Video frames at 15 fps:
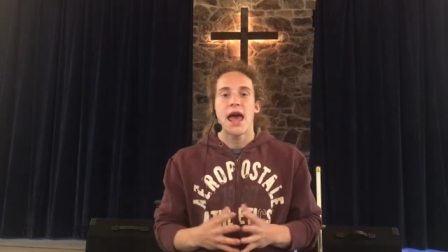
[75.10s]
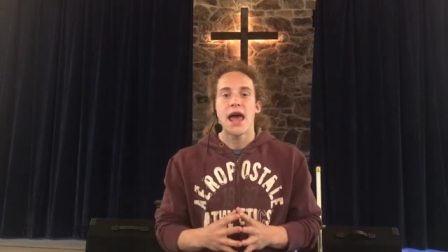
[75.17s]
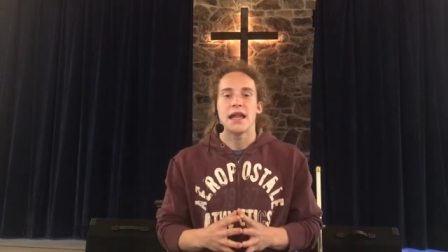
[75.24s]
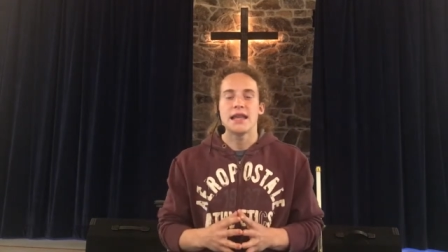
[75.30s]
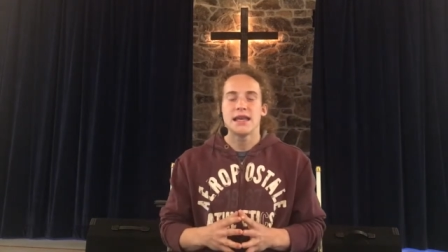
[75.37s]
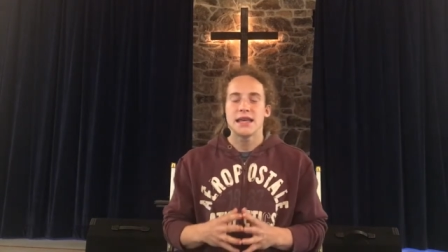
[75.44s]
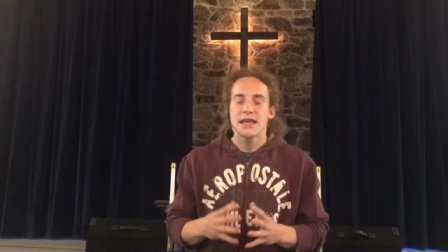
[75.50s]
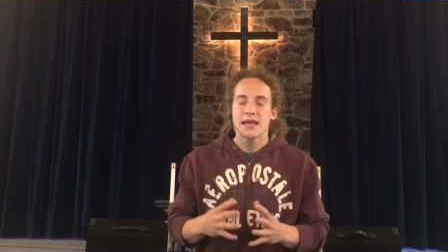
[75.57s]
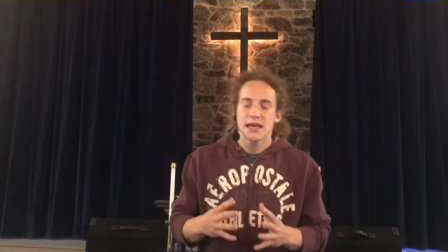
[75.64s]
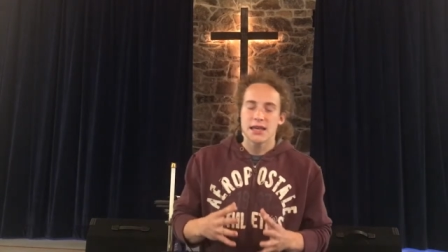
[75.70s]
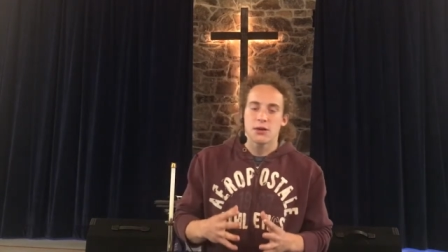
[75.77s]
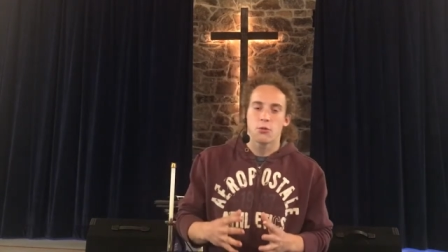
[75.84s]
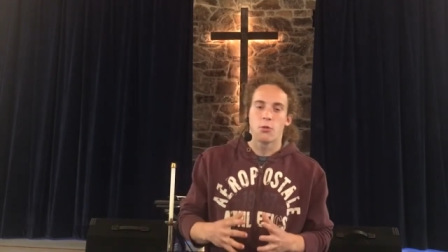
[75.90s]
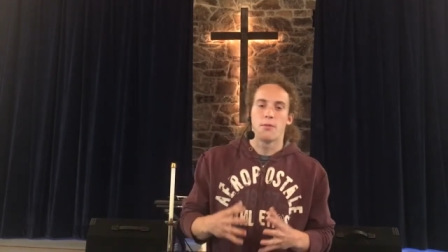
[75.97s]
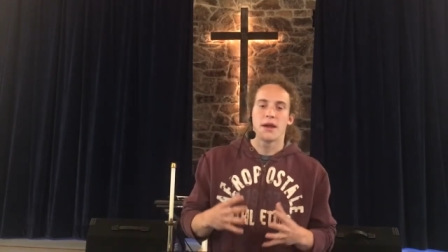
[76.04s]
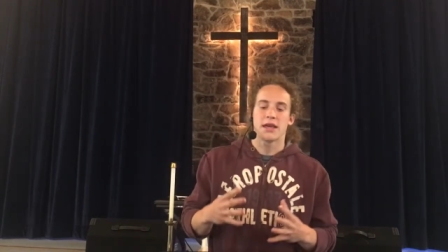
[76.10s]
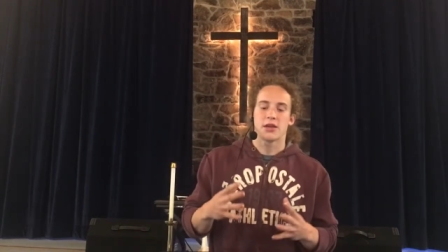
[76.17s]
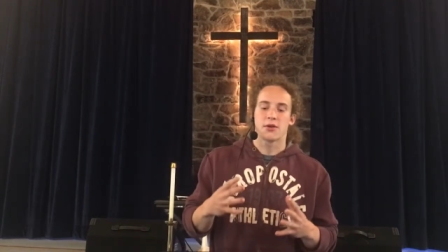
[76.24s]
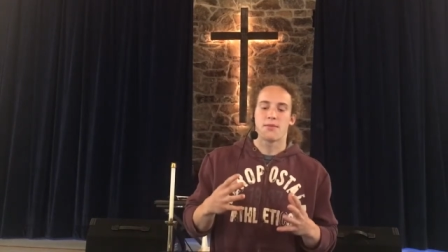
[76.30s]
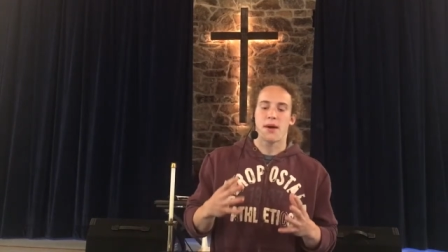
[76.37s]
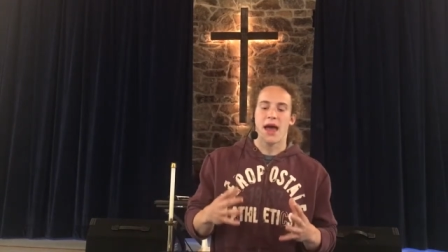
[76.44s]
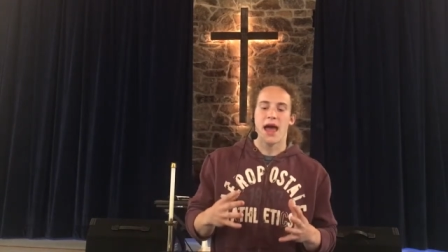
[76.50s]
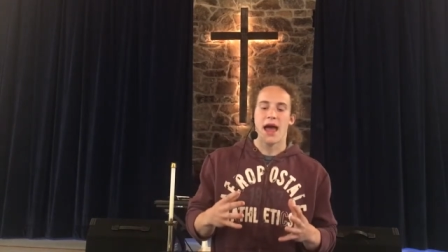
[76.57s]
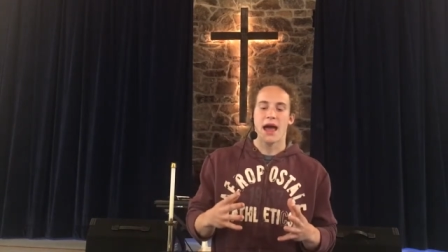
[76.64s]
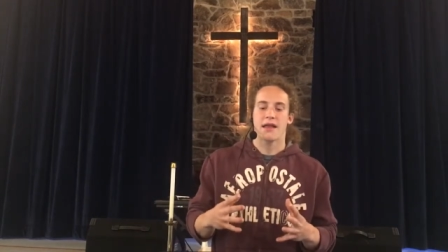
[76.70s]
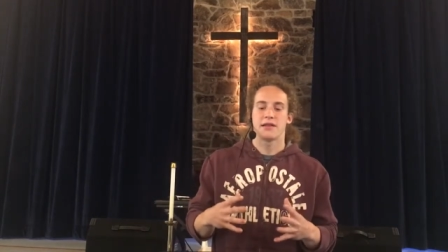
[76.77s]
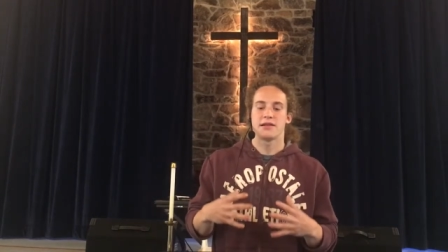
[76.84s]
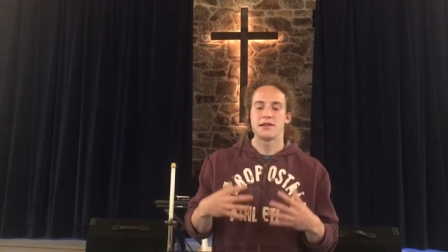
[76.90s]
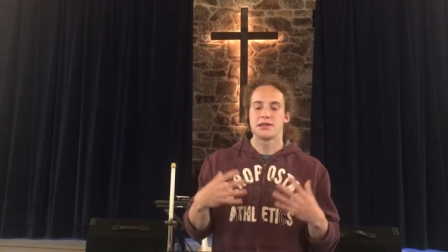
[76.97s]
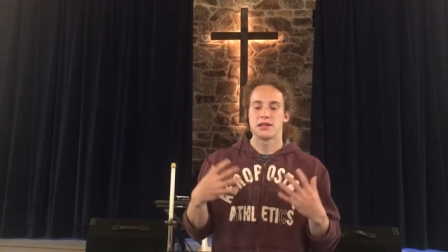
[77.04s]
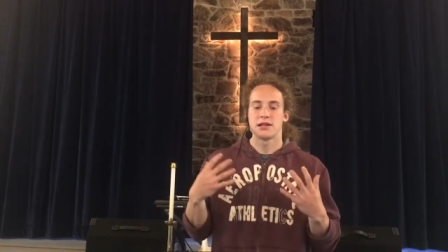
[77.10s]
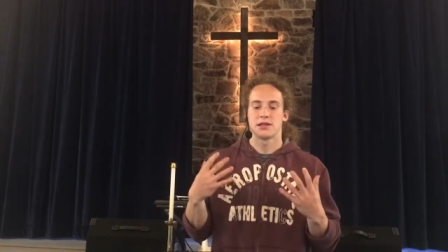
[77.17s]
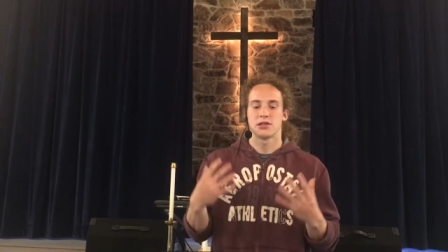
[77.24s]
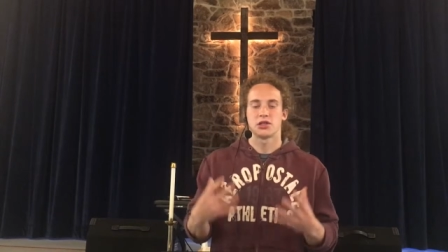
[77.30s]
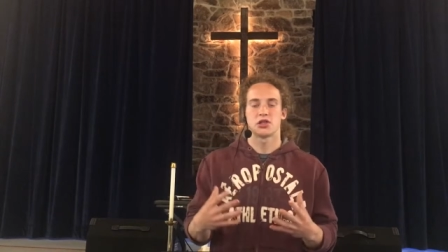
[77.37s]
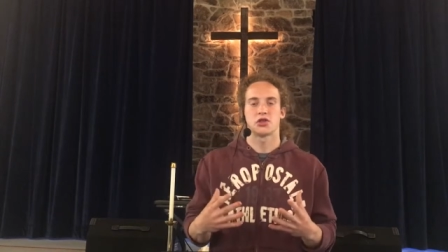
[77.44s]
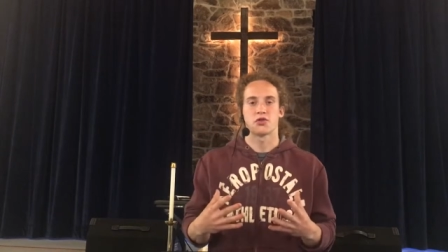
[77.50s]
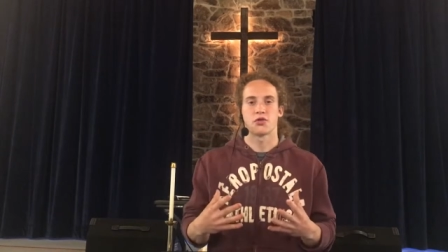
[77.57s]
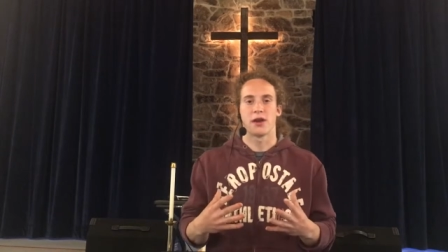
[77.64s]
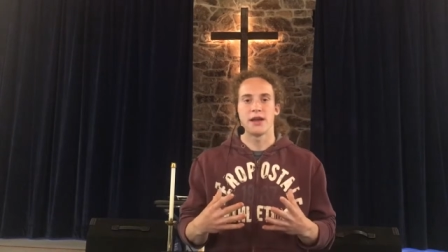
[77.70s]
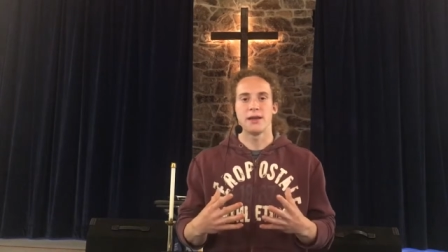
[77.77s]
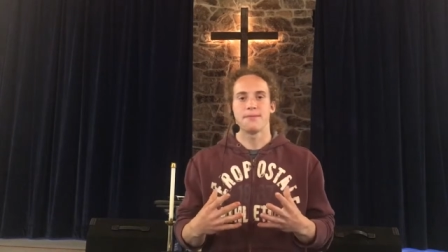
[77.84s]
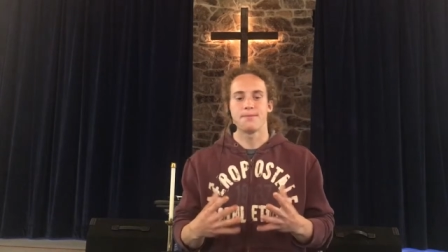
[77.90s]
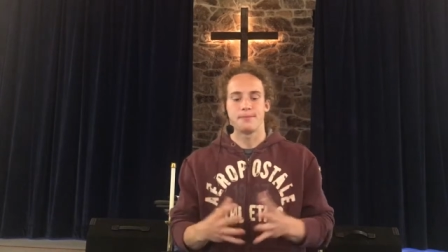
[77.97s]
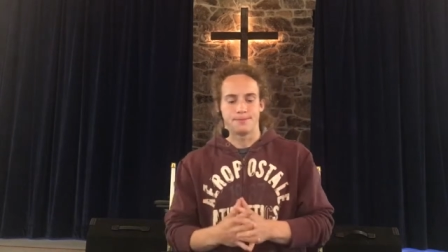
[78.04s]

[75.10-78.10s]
and he will make your paths straight.